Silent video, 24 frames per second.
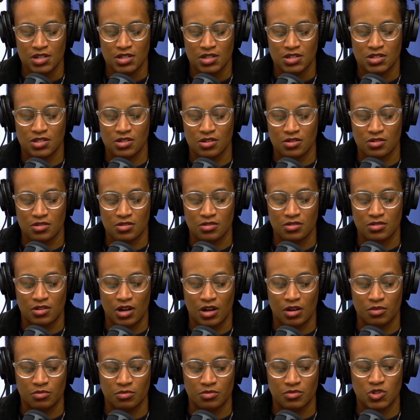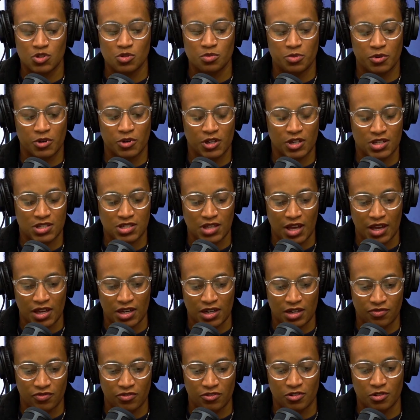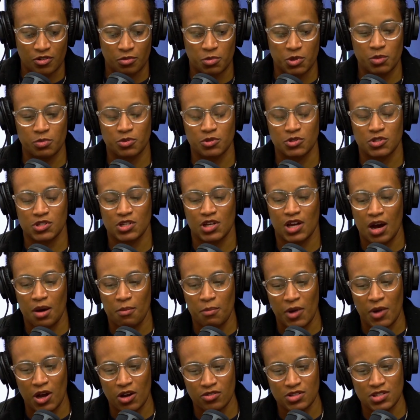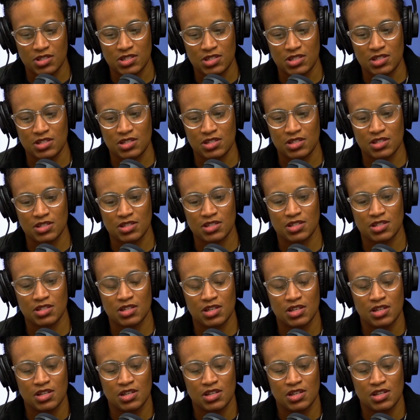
So I'm super excited for people to come out and see this.